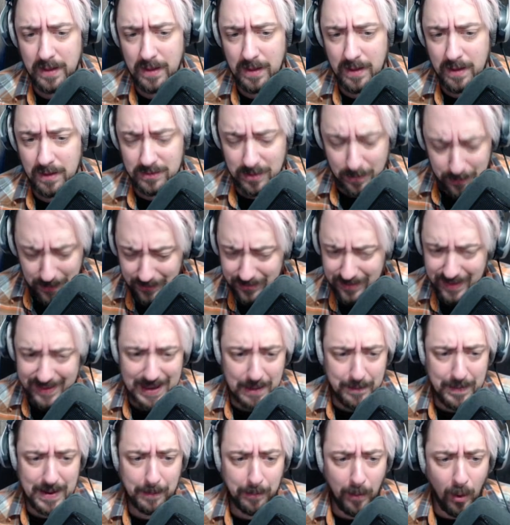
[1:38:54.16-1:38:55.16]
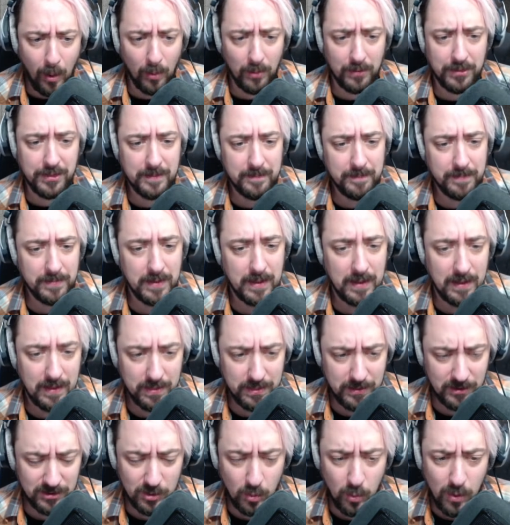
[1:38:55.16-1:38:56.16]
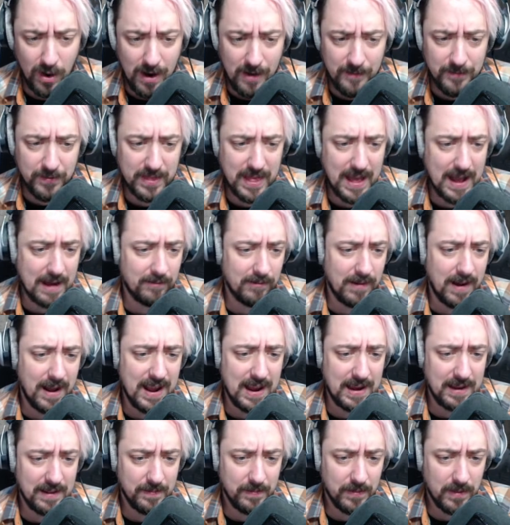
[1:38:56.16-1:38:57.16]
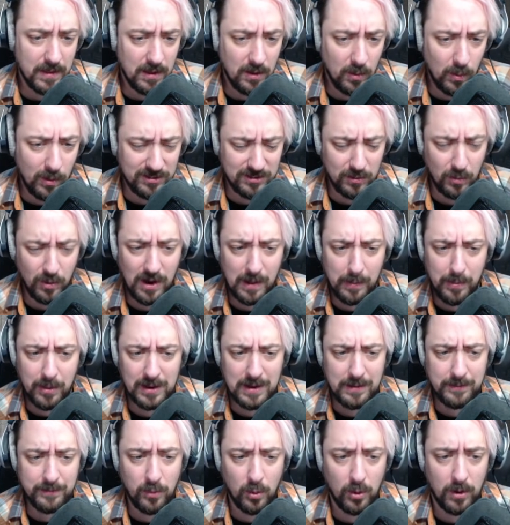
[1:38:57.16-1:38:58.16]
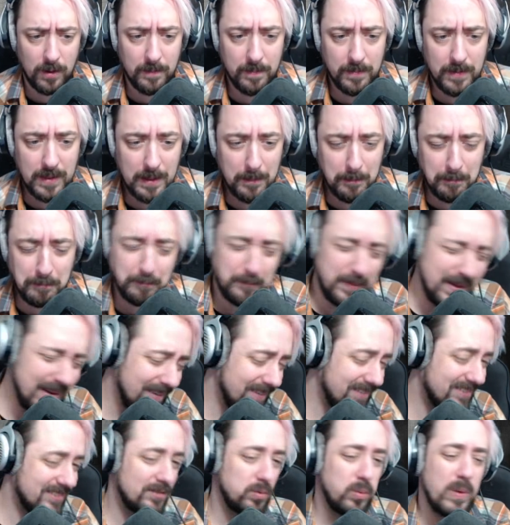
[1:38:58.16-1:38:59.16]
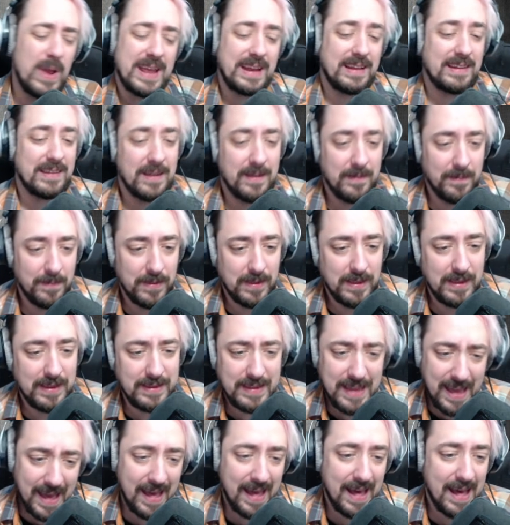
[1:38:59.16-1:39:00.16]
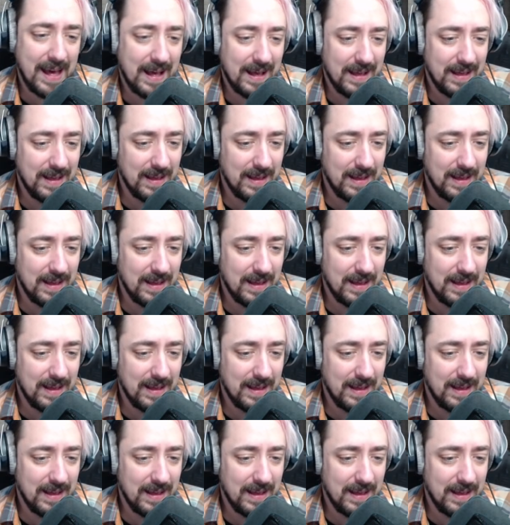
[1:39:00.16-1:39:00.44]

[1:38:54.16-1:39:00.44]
Sometimes I like a bit of both. There's a word for that, right? What's the word I'm looking for? Bittersweet. Yeah.